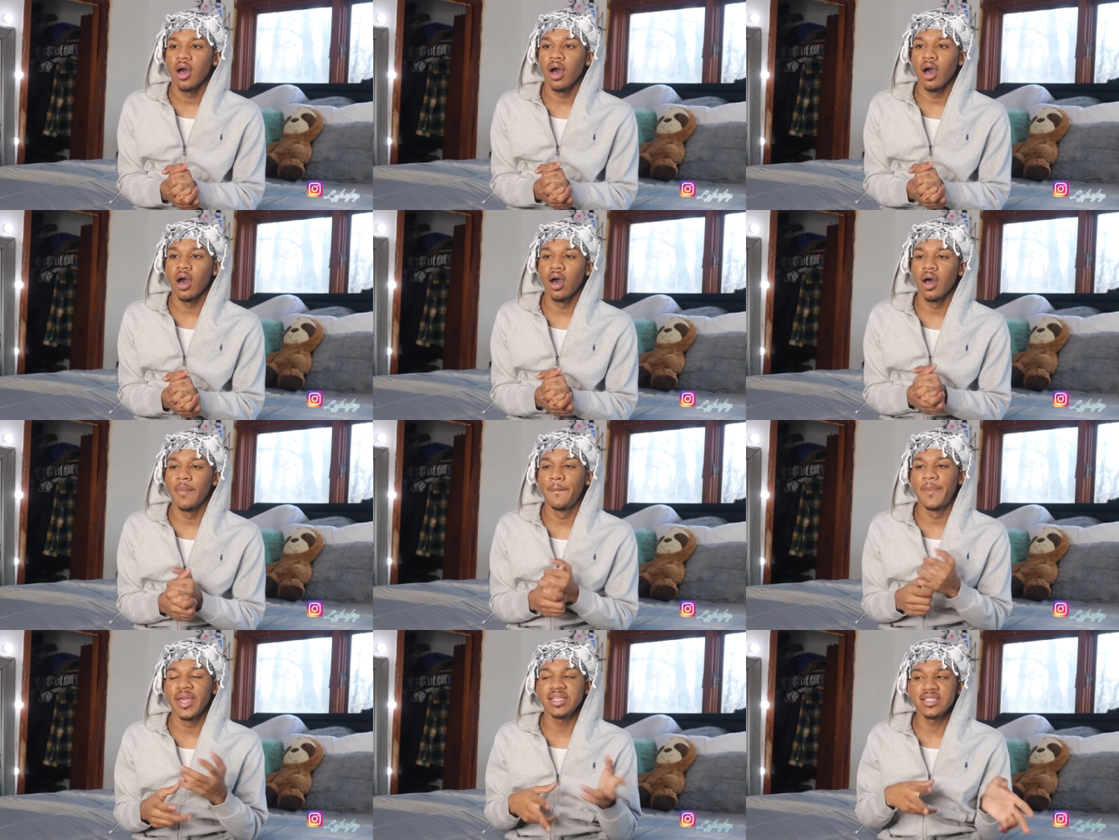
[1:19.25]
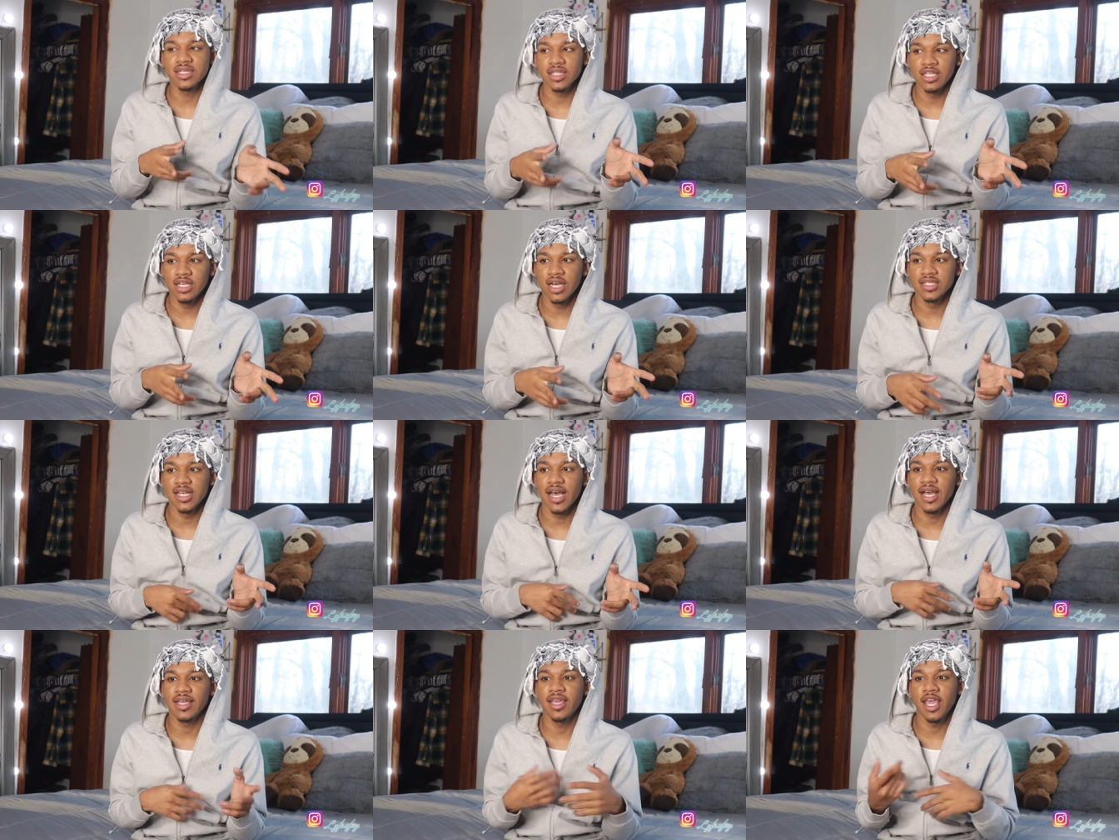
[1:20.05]
Uh basically because
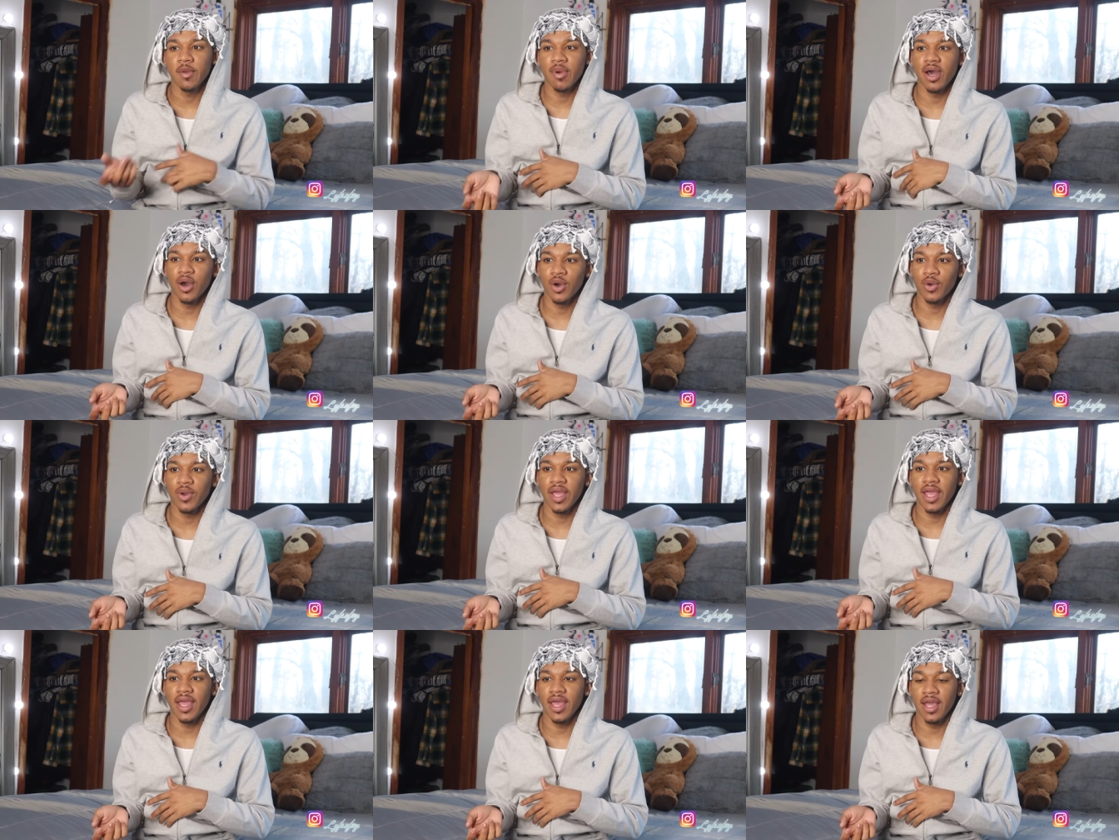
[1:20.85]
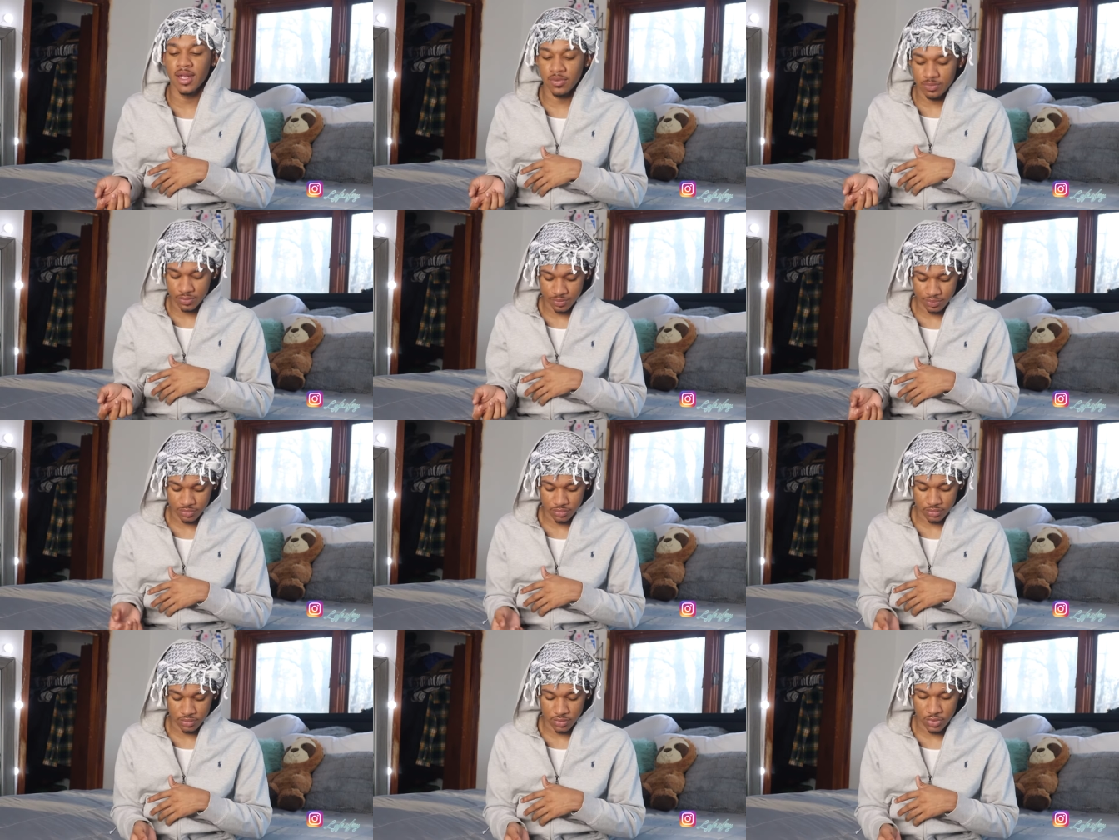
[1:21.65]
I came out and
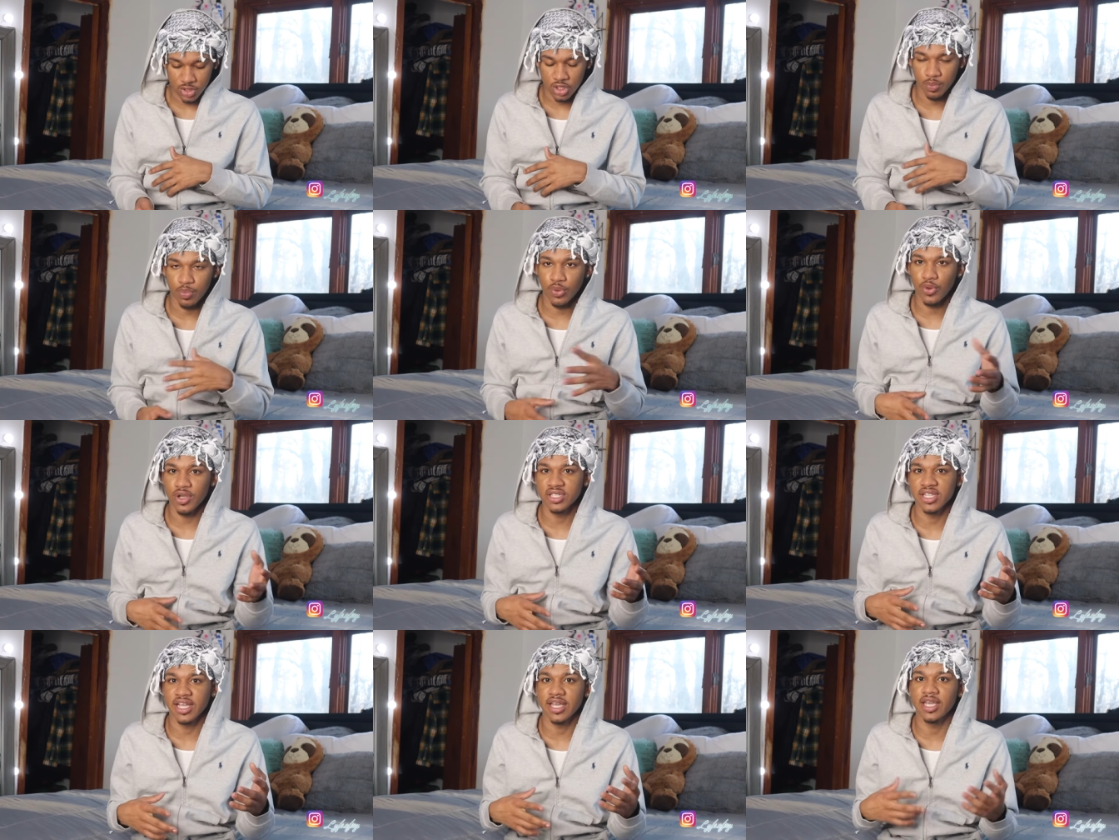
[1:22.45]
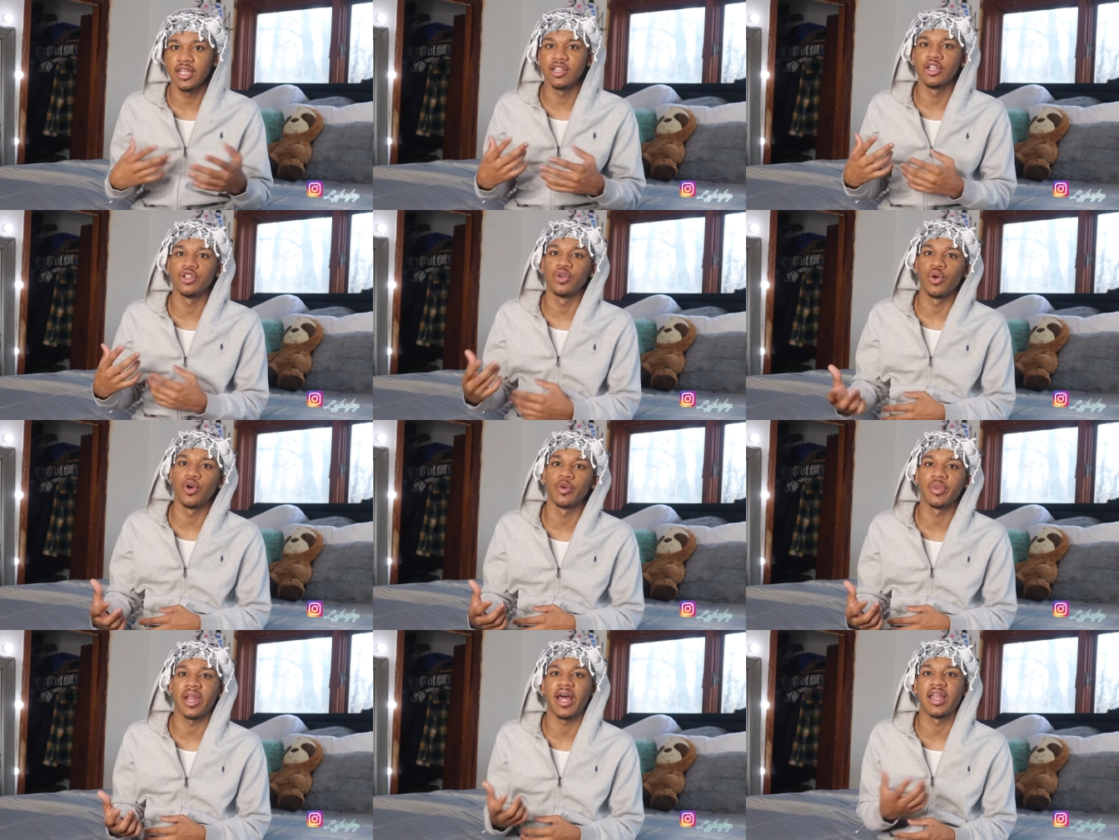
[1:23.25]
the boys like in the
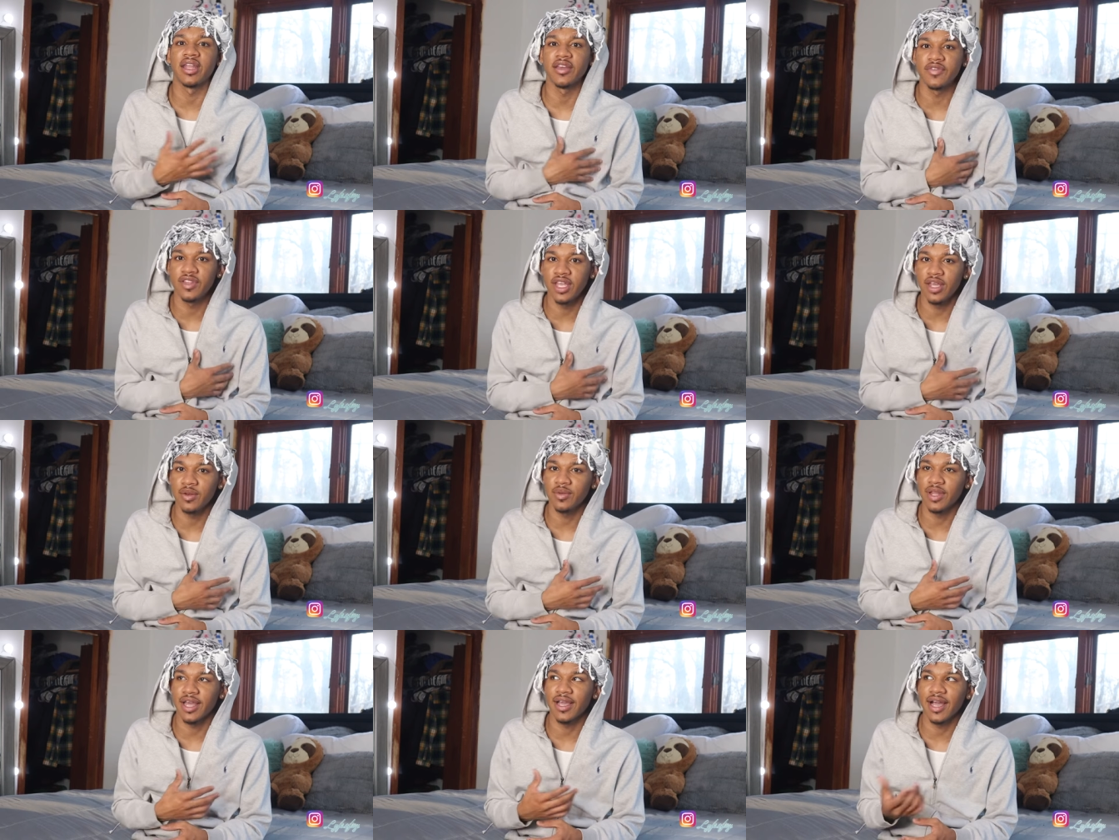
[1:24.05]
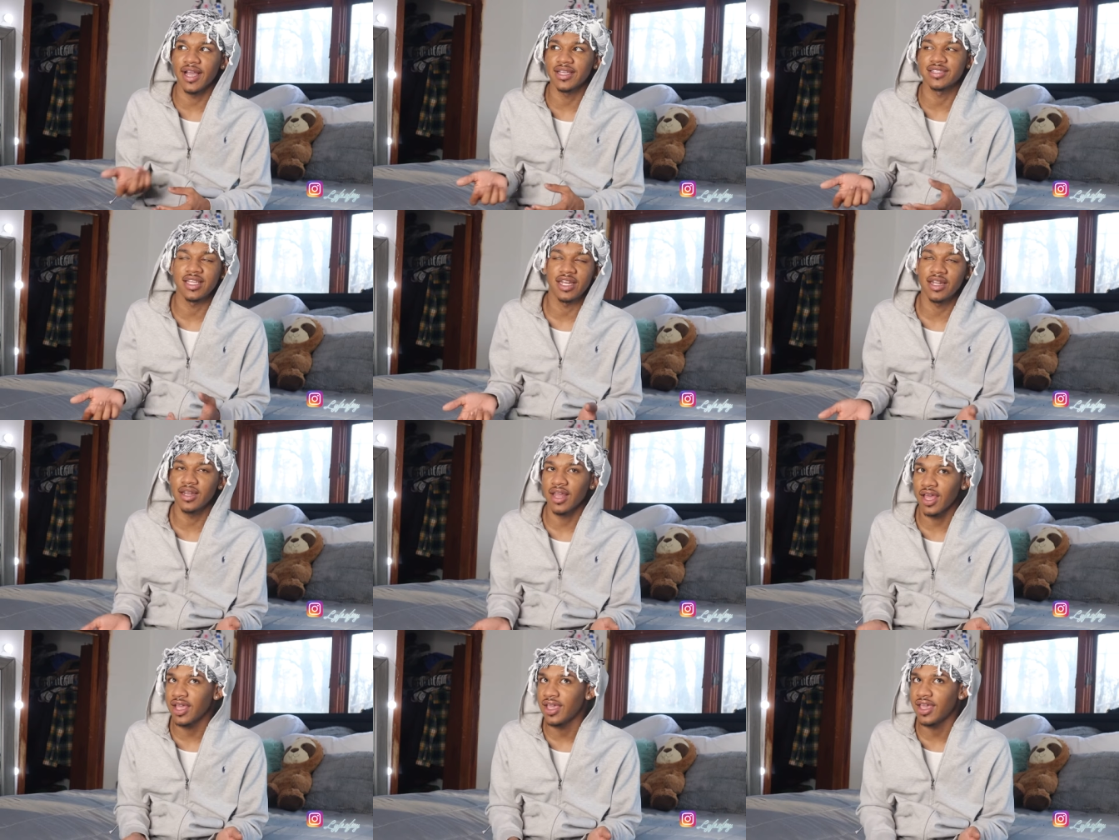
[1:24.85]
dorm that I lived in, like I guess they didn't
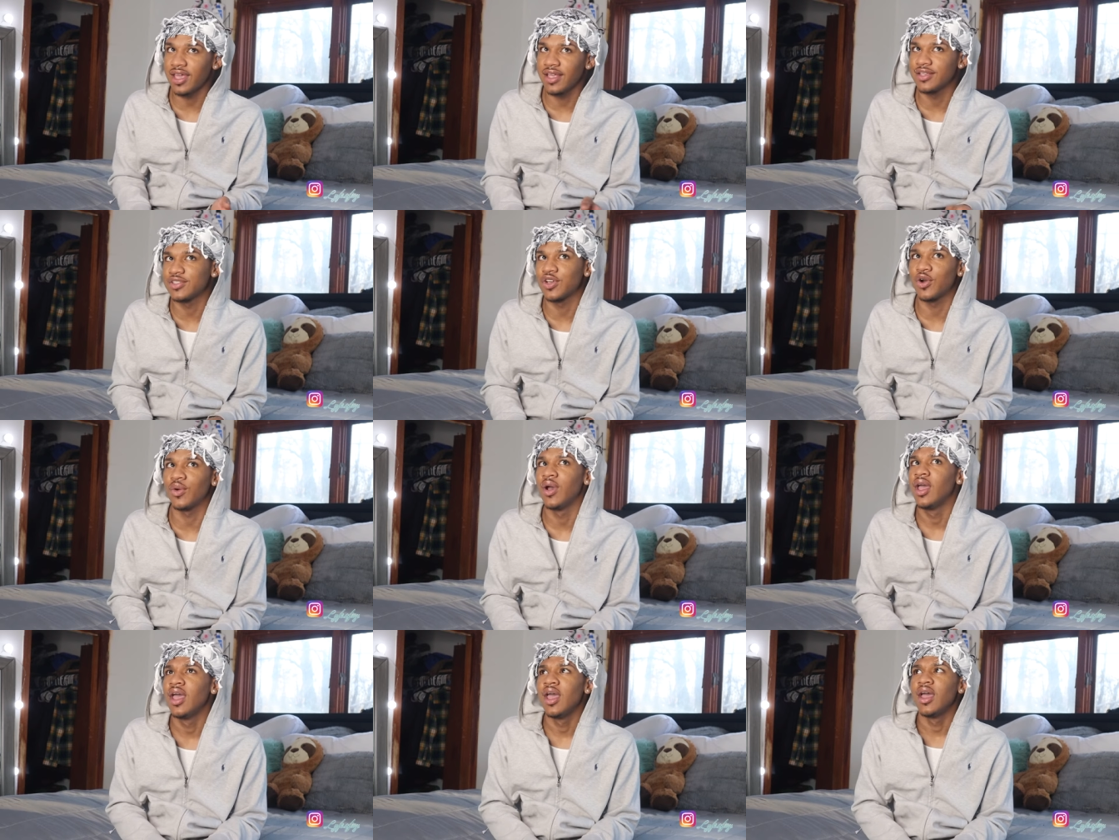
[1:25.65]
like it. So